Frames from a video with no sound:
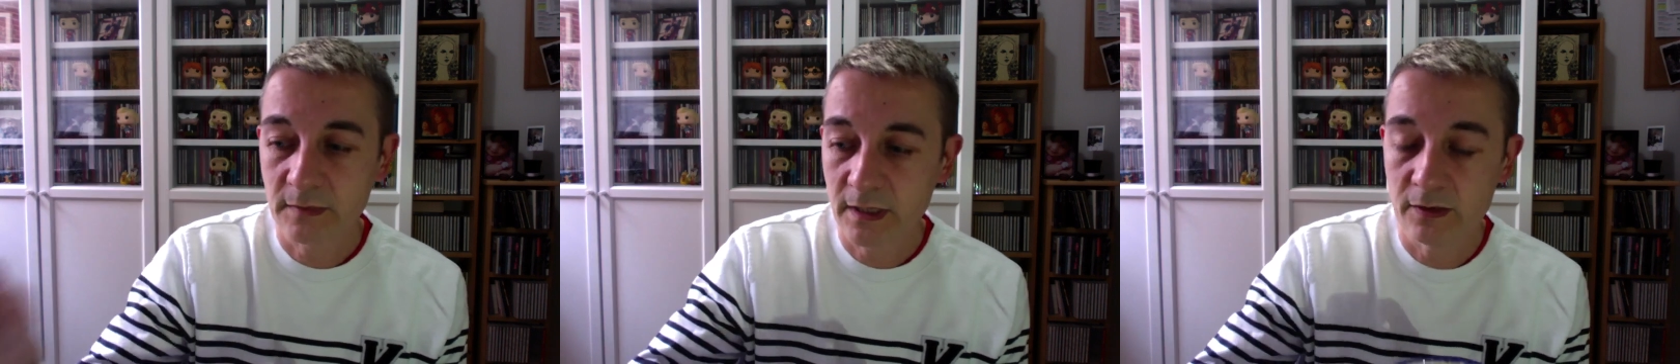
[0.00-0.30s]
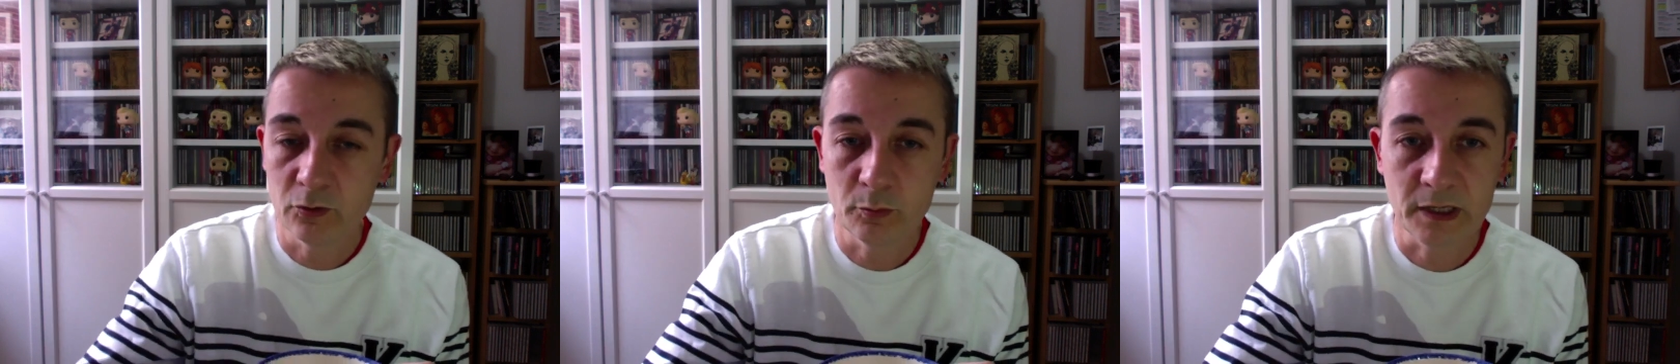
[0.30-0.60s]

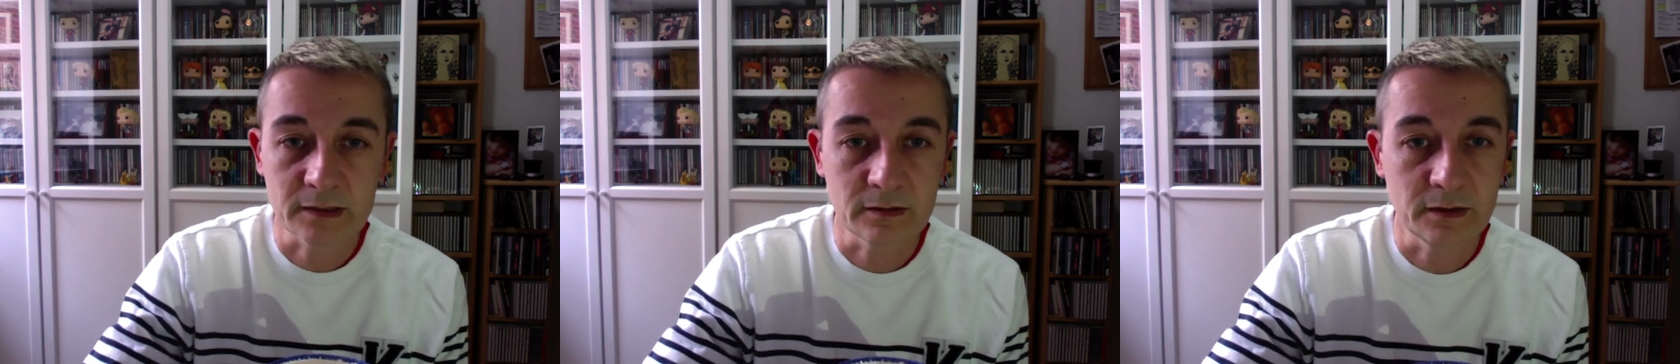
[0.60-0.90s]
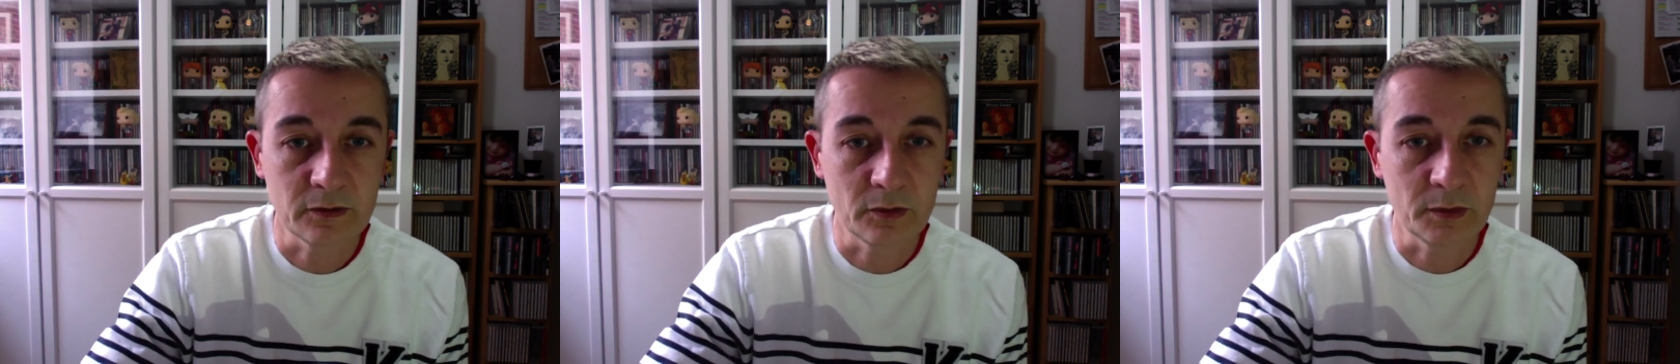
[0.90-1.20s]
and you mix a
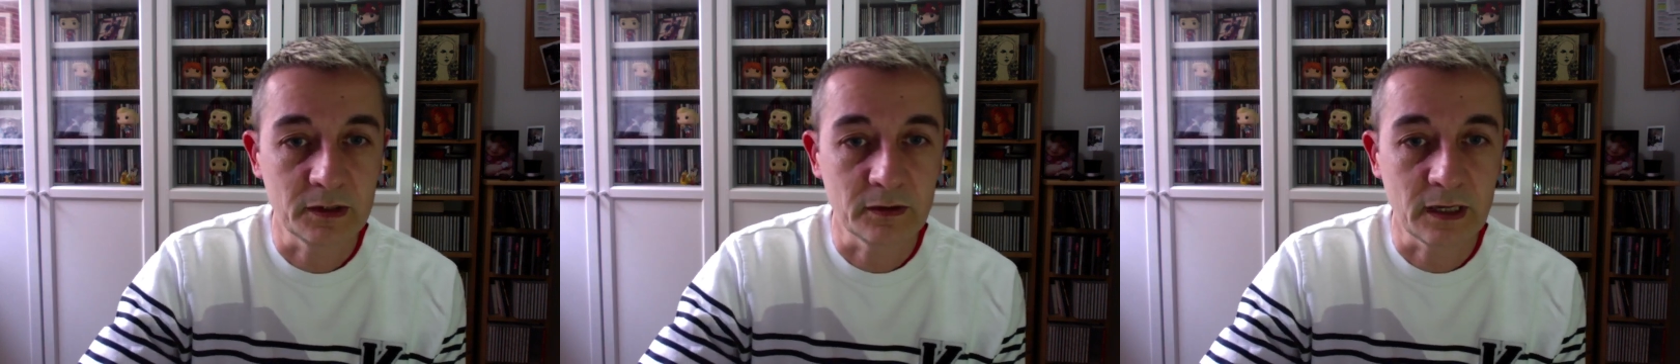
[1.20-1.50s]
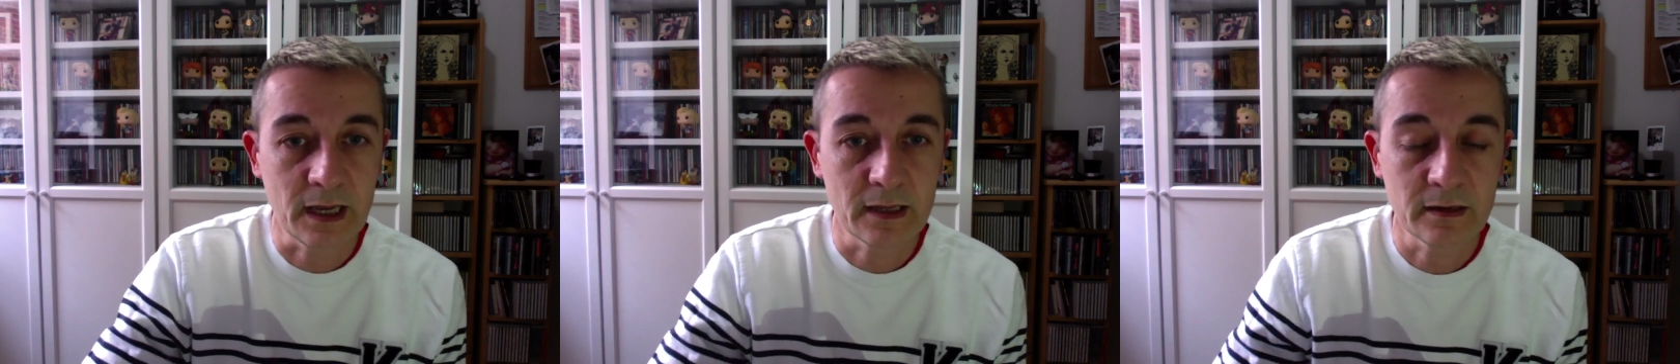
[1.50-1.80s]
little bit
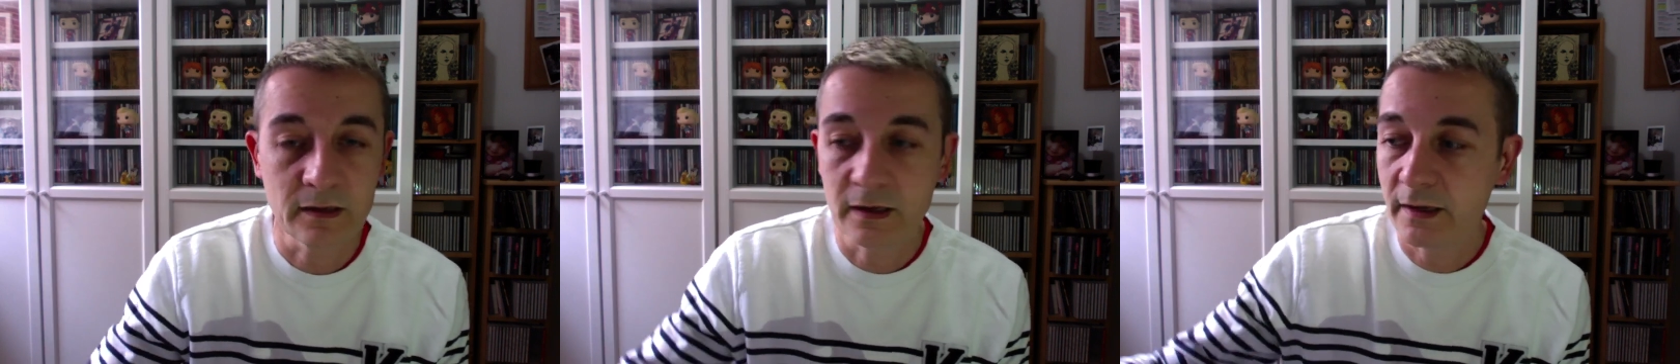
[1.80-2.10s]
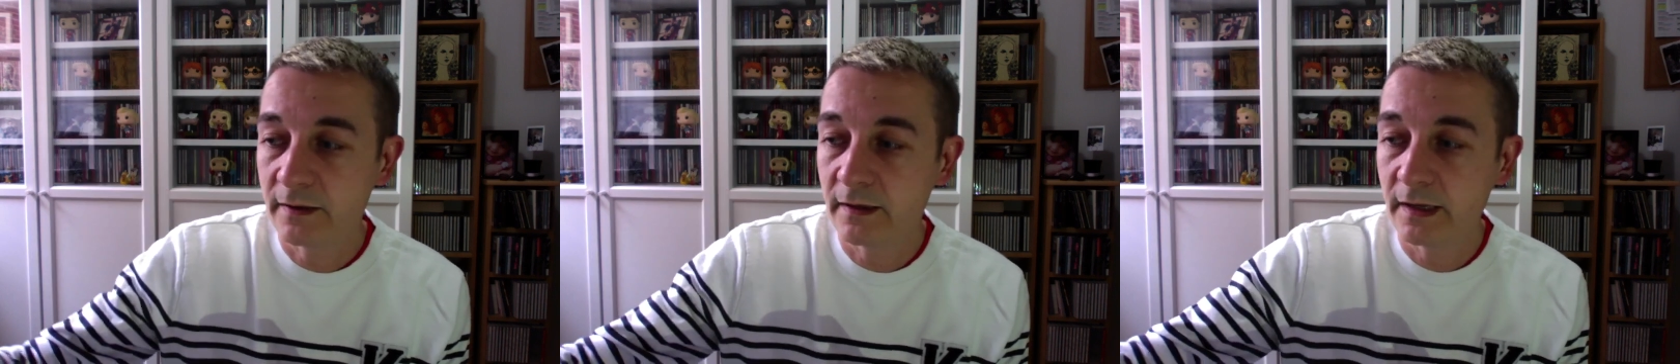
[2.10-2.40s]
again,
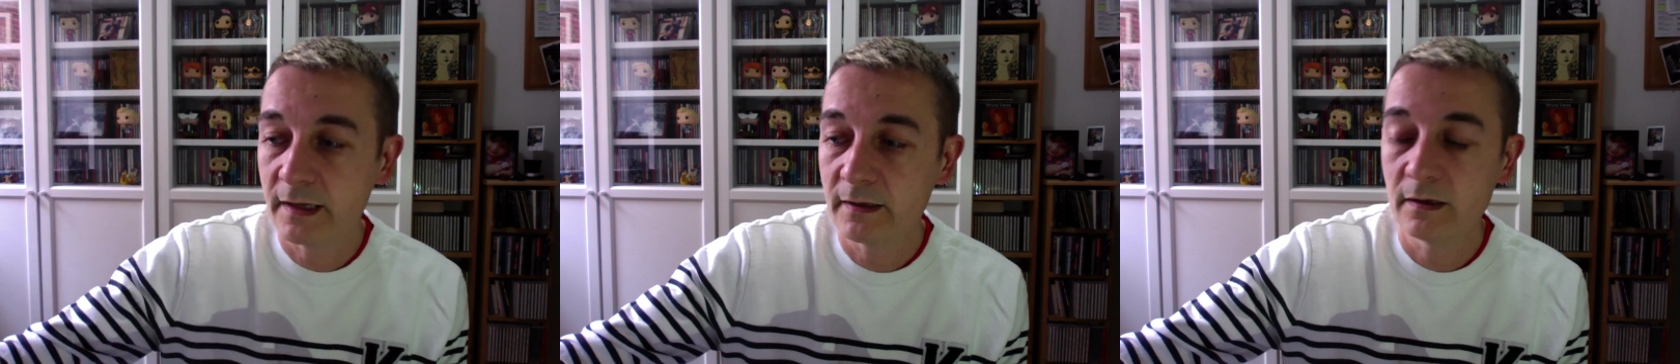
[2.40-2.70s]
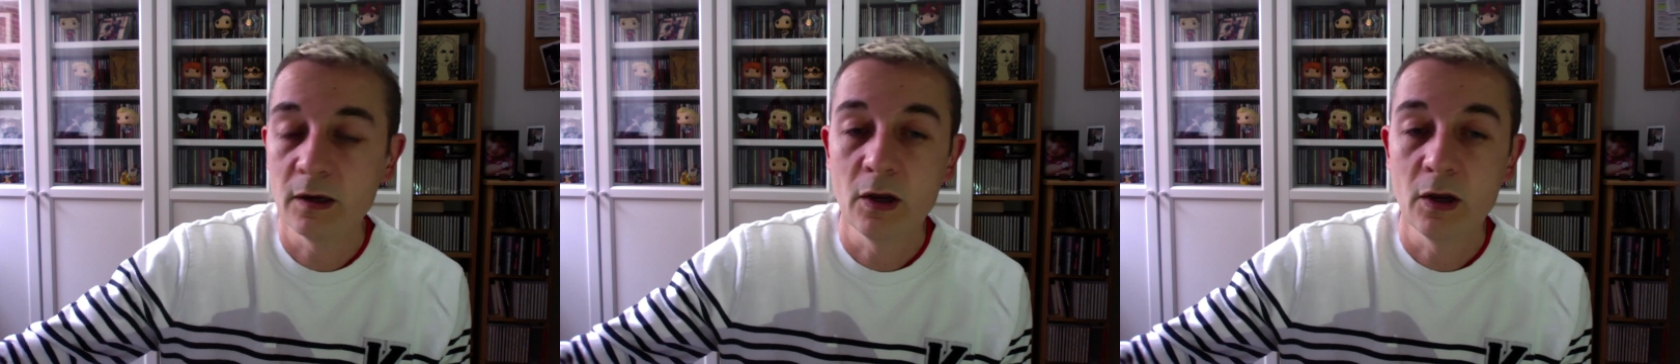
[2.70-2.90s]
and then